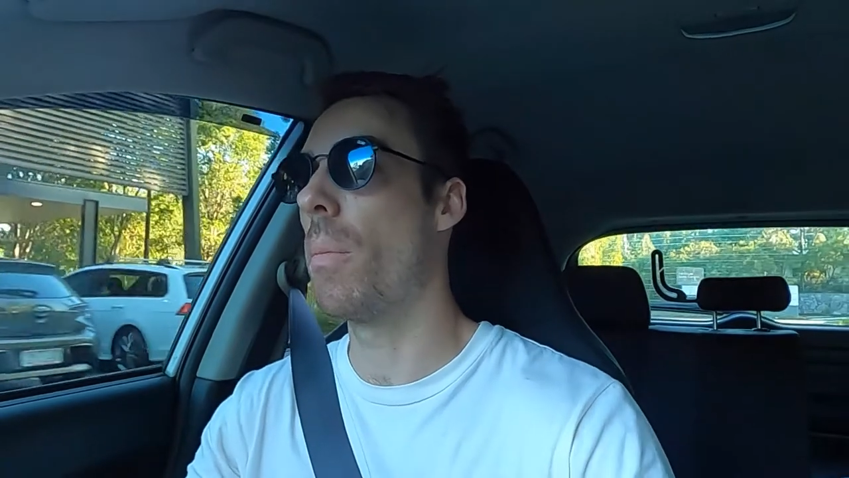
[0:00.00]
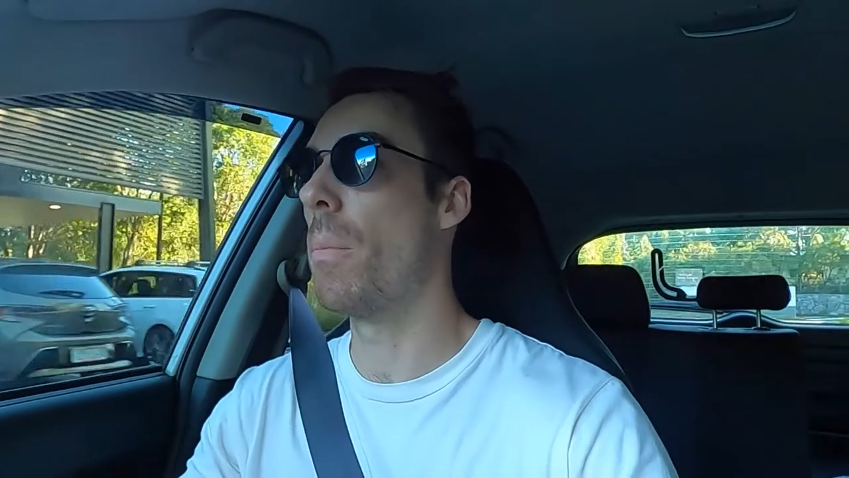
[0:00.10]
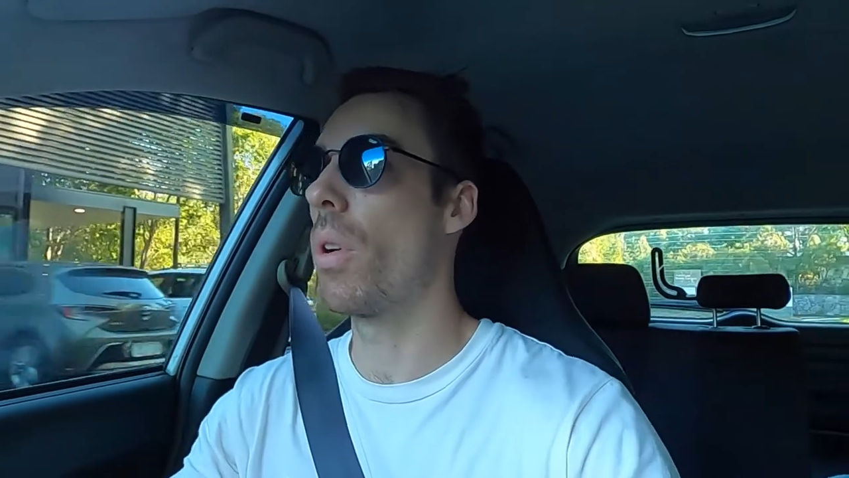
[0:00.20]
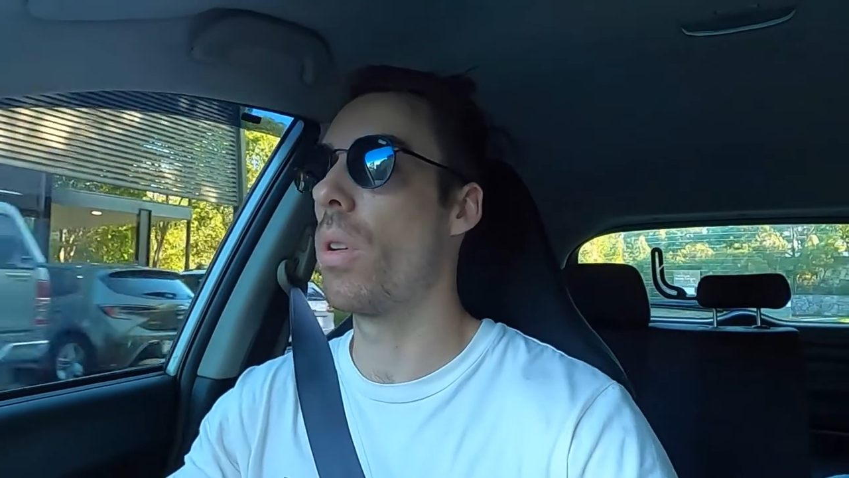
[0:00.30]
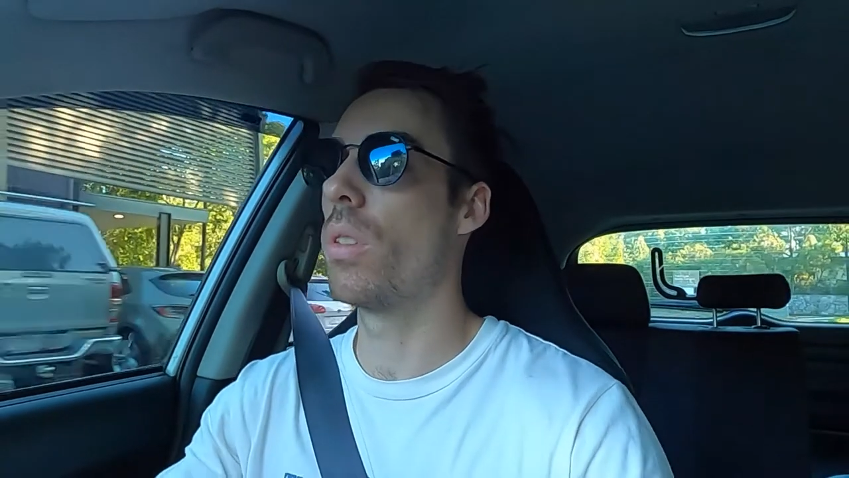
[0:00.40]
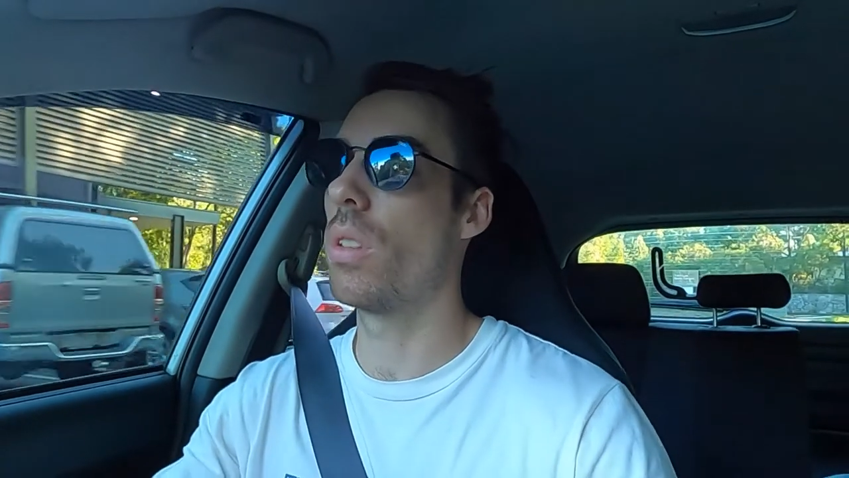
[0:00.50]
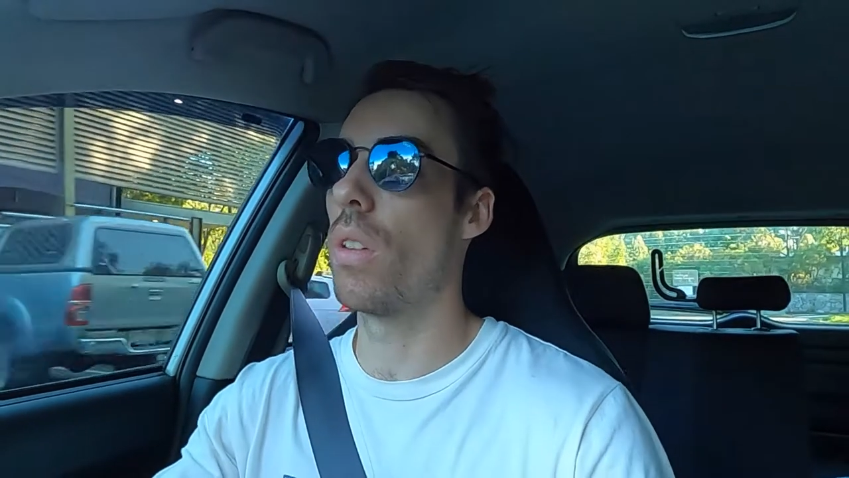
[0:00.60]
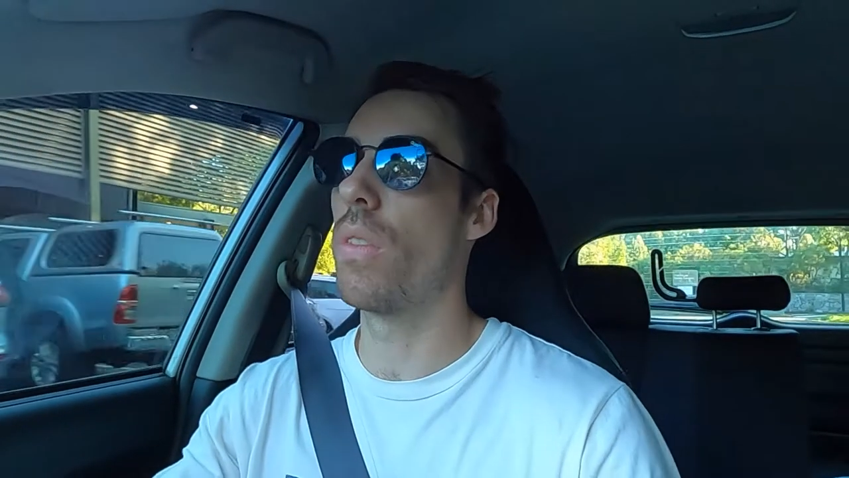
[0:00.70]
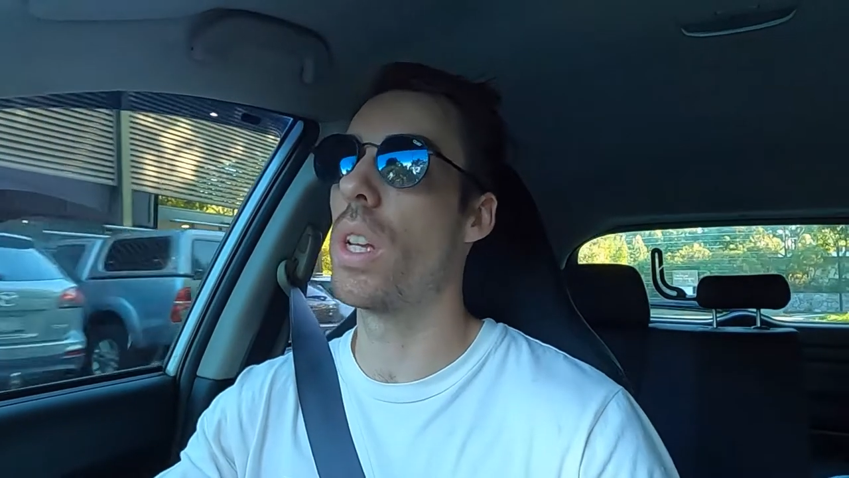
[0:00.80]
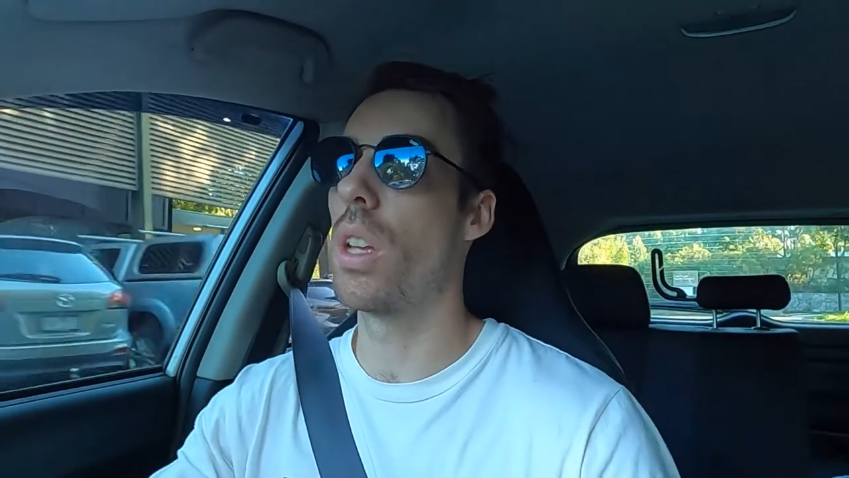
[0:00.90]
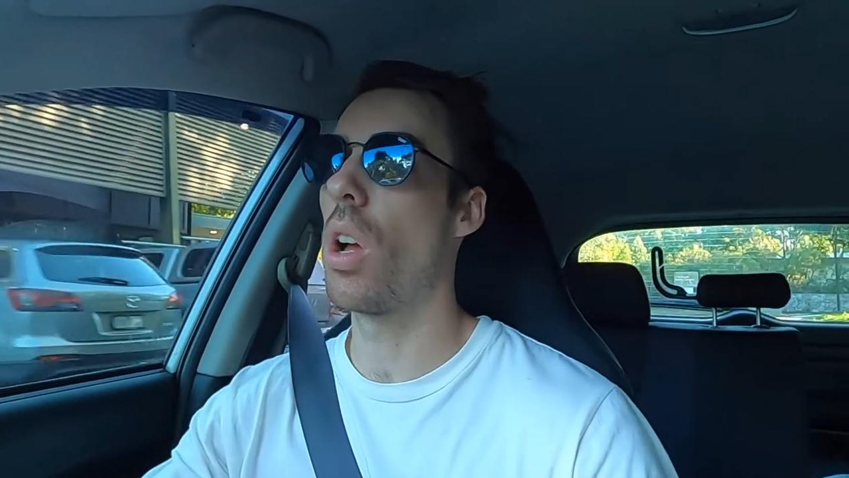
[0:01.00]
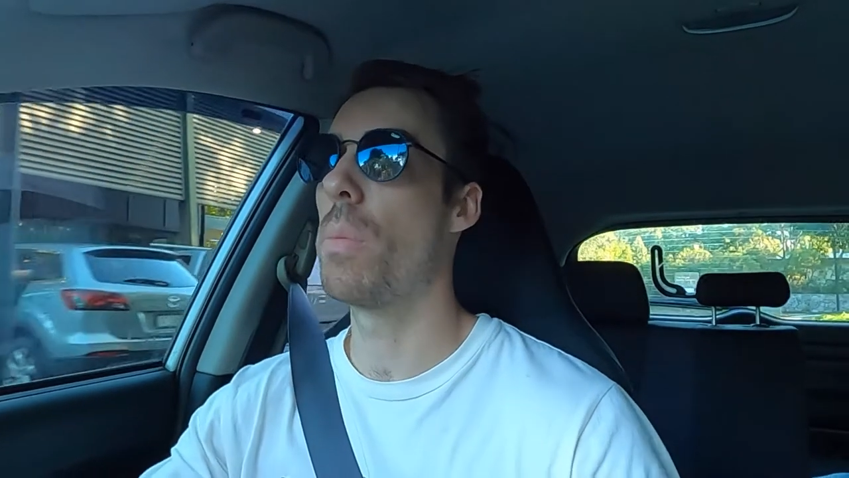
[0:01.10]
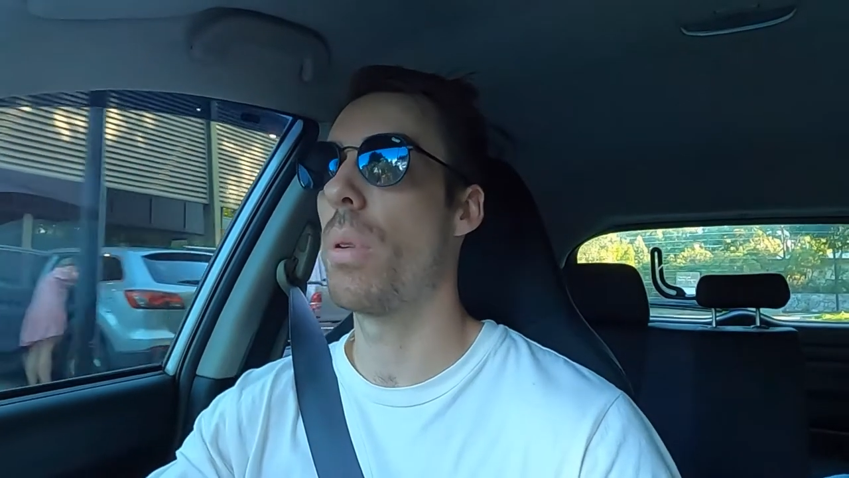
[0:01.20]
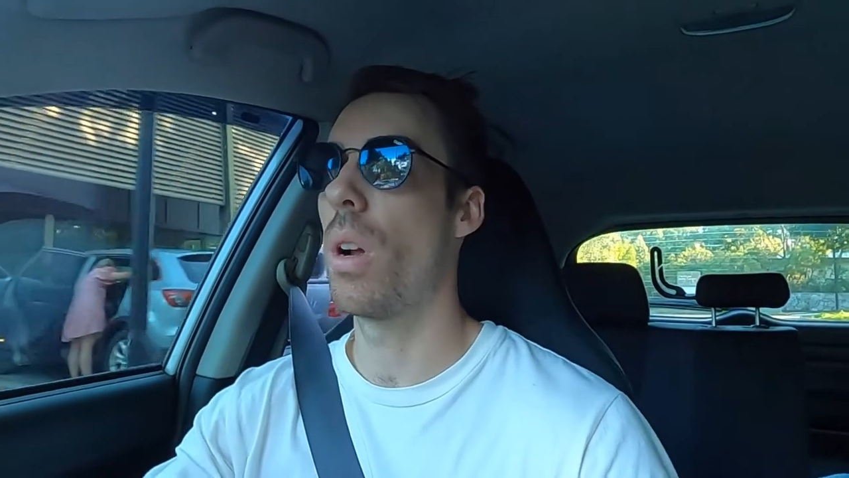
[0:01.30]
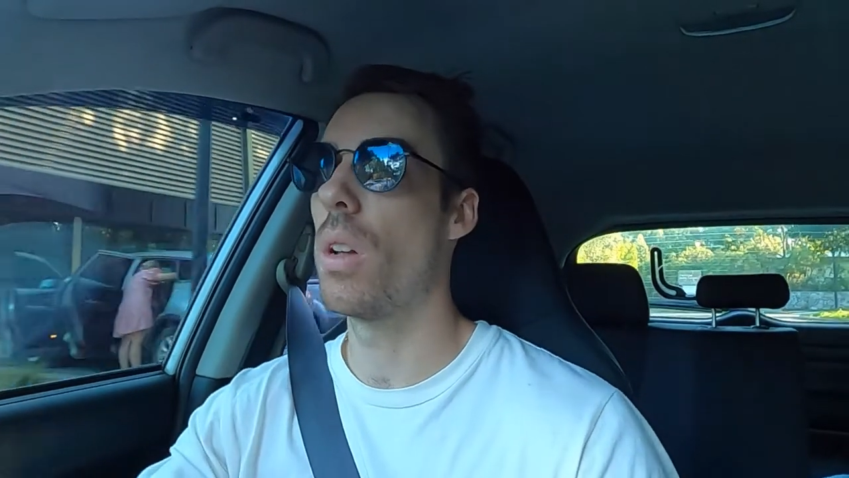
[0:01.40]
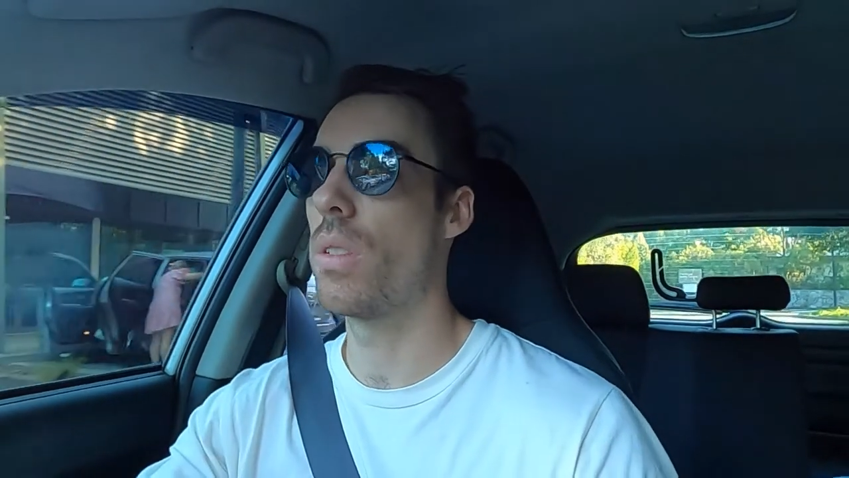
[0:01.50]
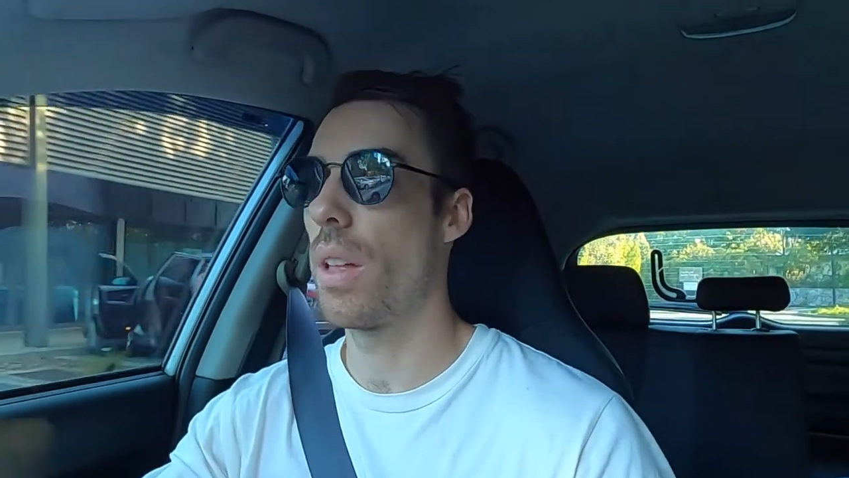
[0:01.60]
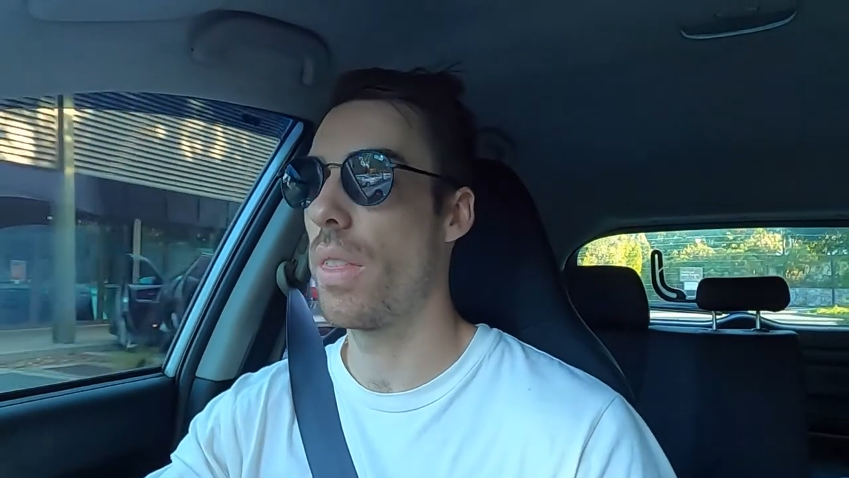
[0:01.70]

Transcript: models of the GoPros,